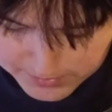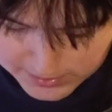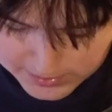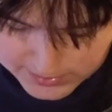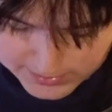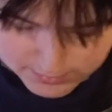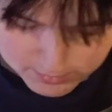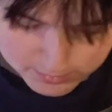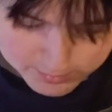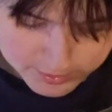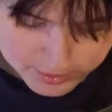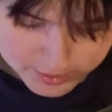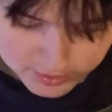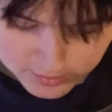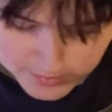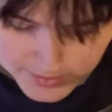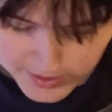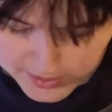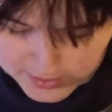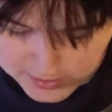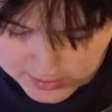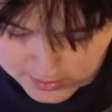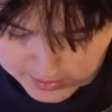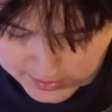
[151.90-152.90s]
and that will bring you
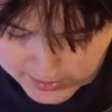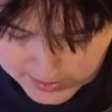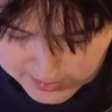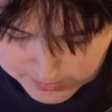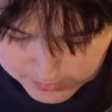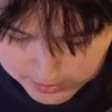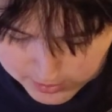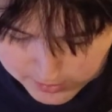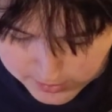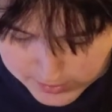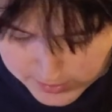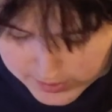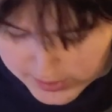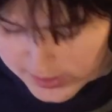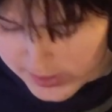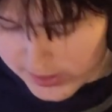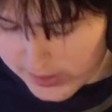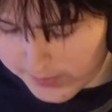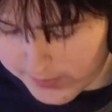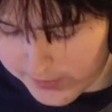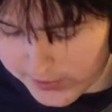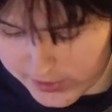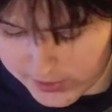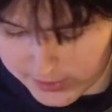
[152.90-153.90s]
back to the camera.
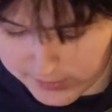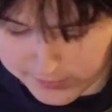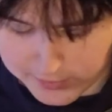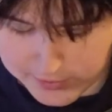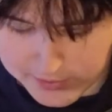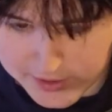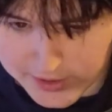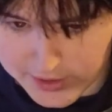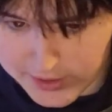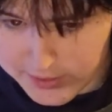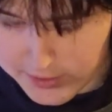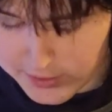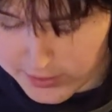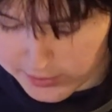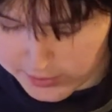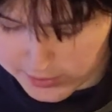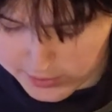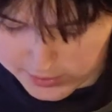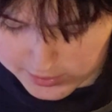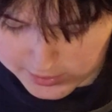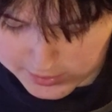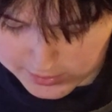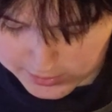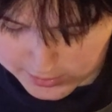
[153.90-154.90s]
But if you're done, you
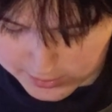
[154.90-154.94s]
can